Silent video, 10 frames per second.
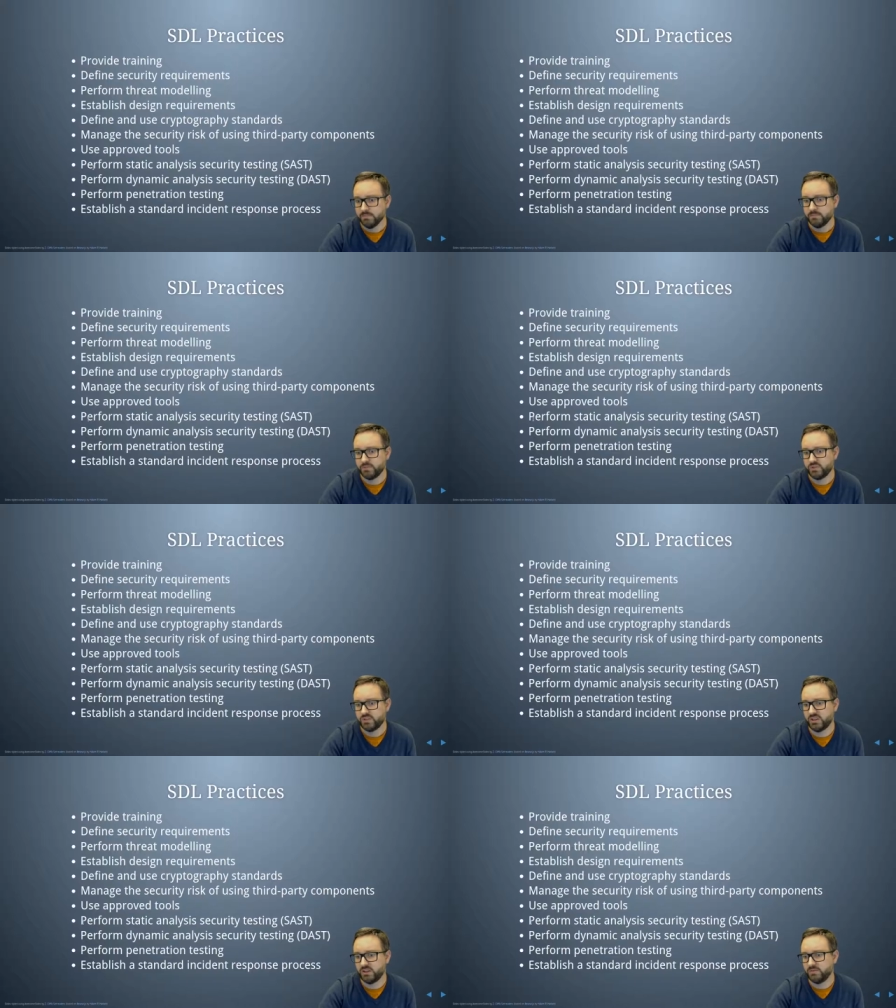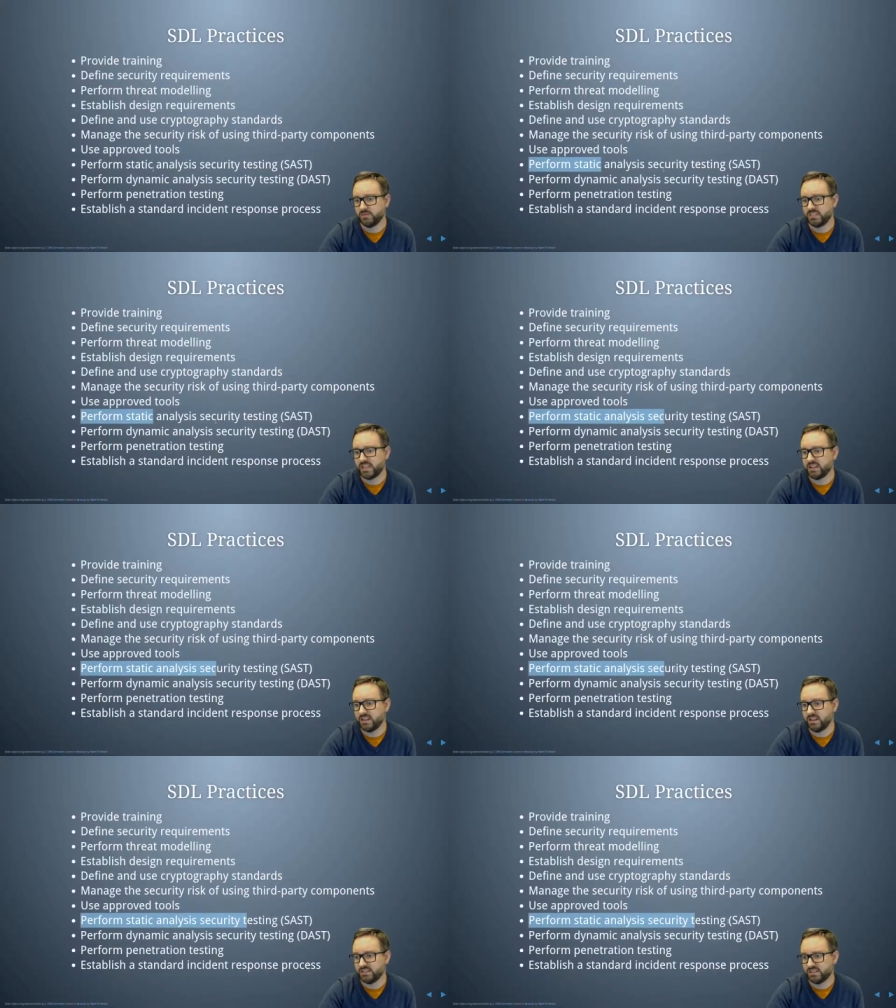So static
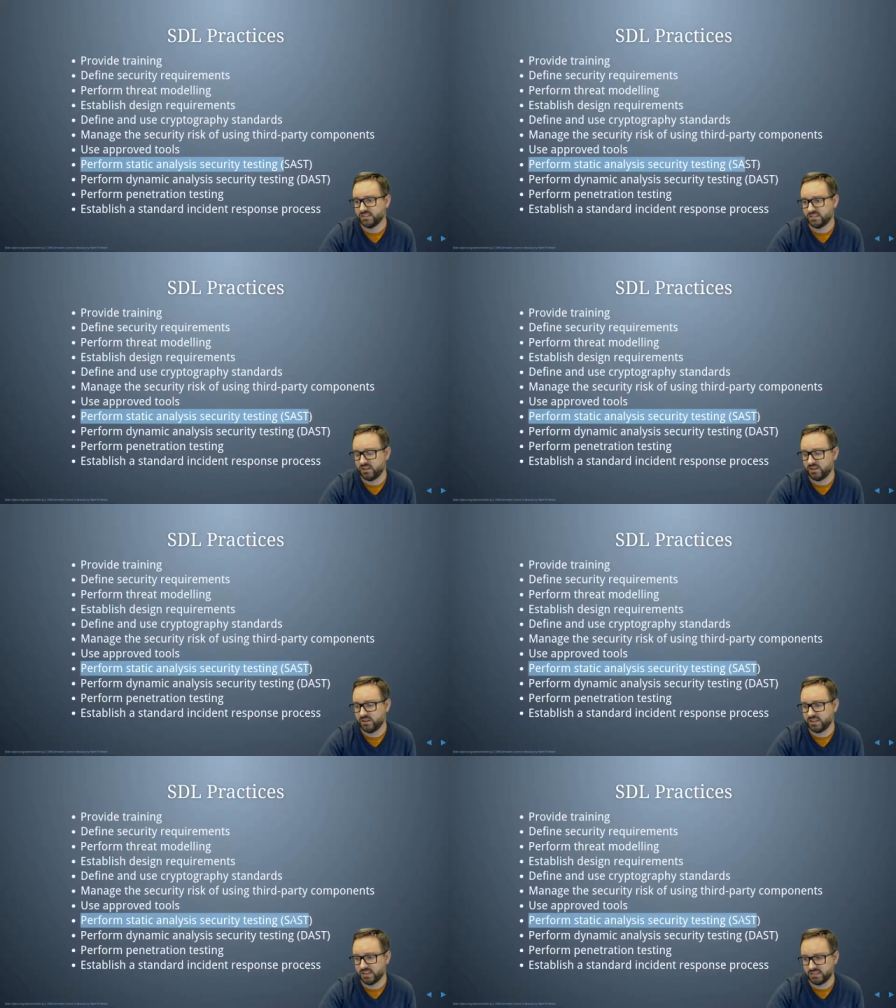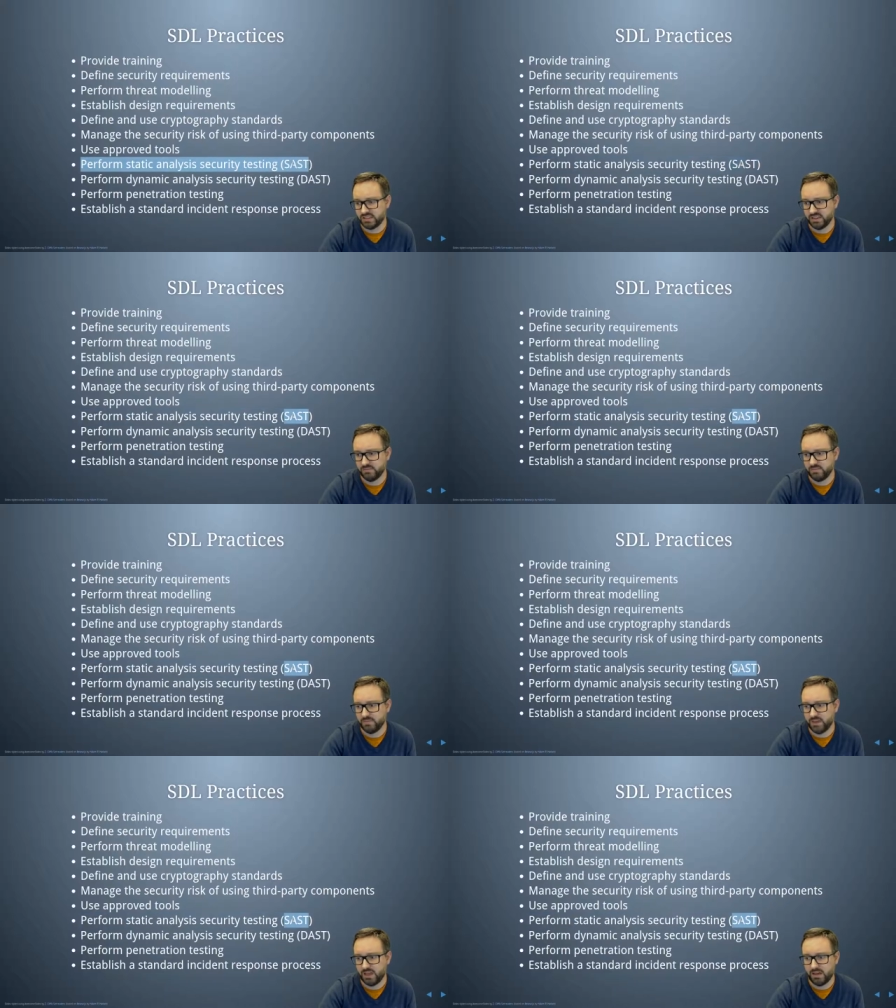analysis, security testing
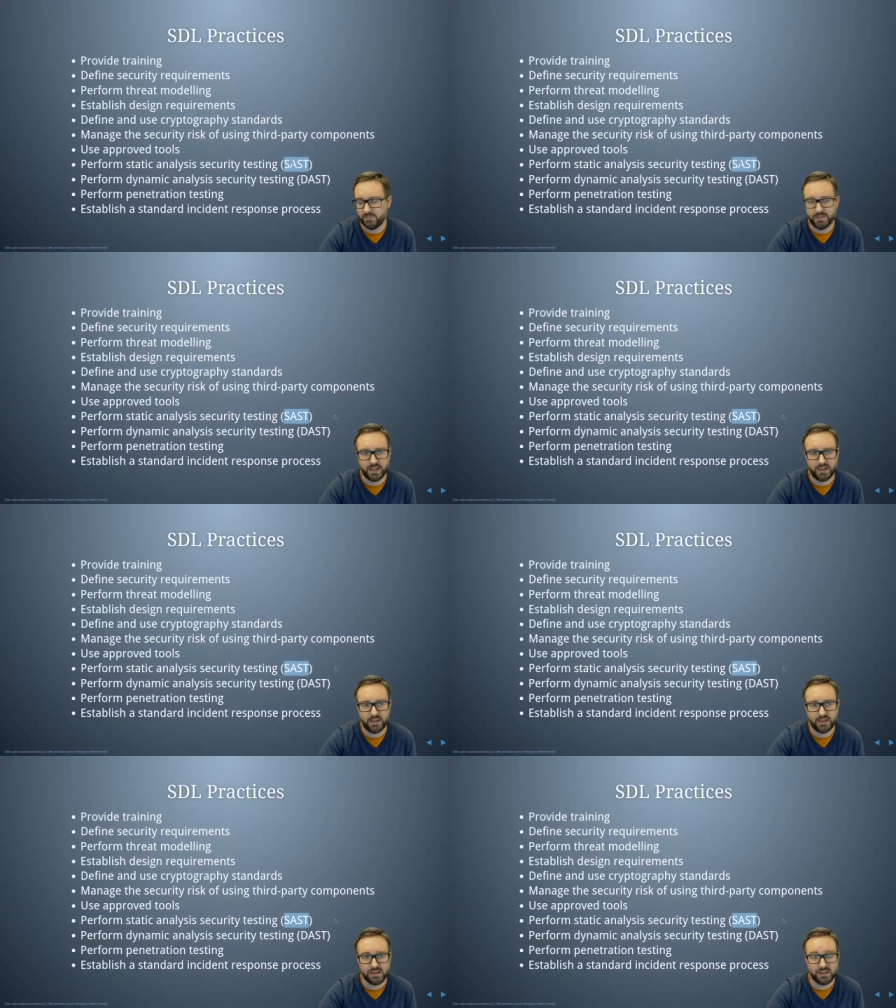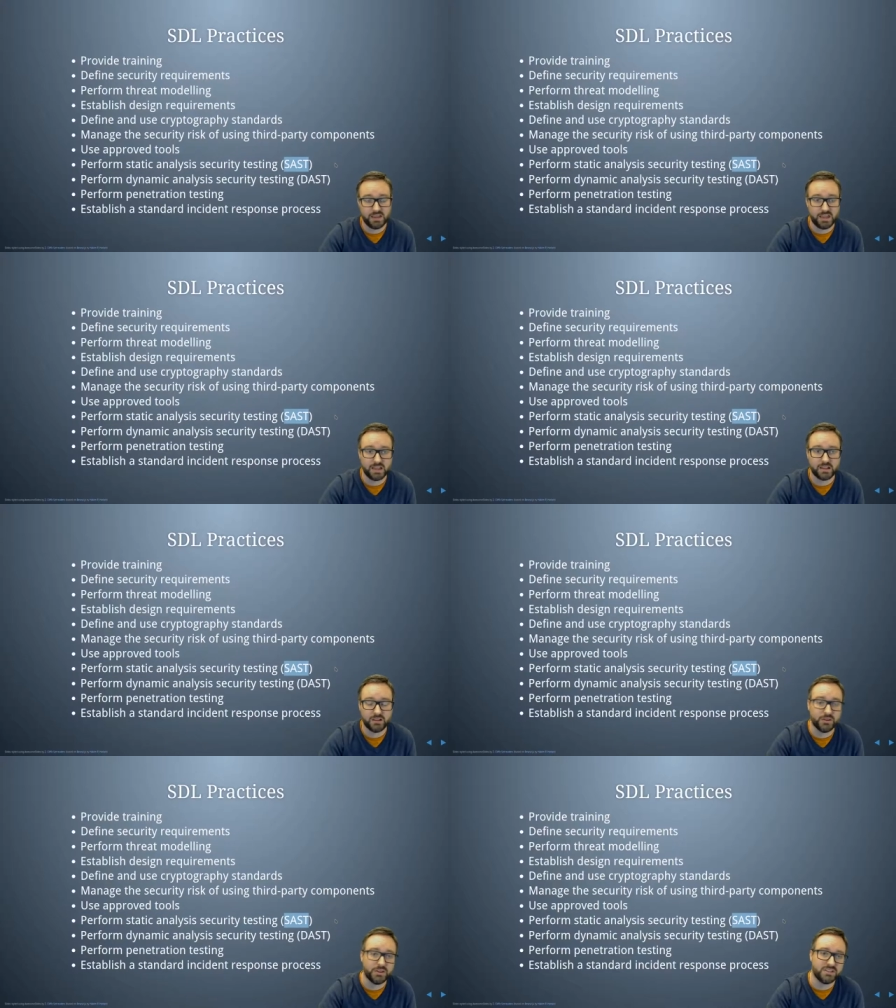um,
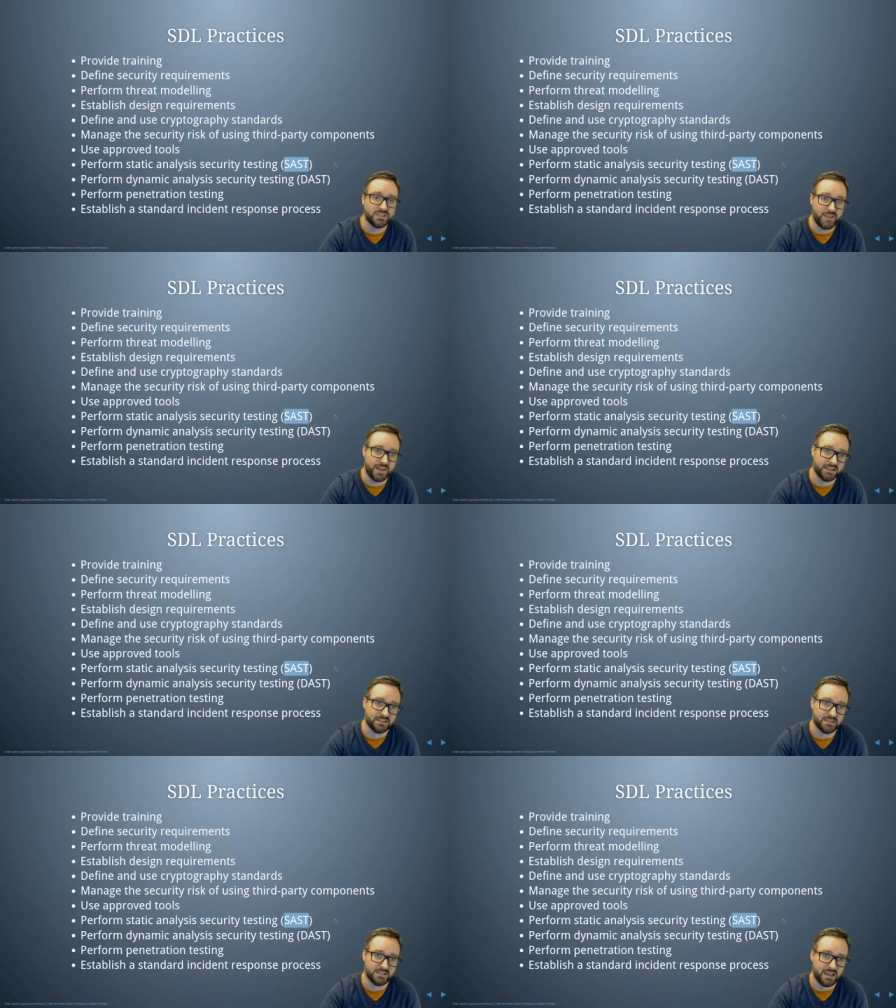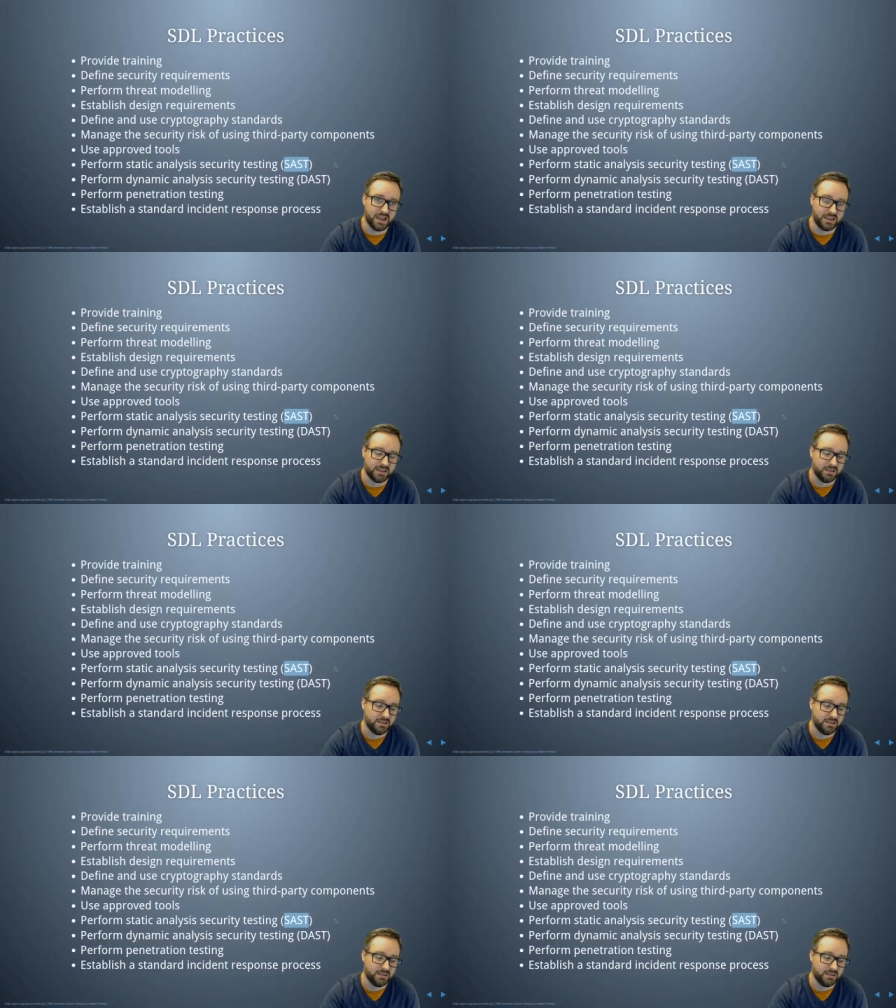includes things like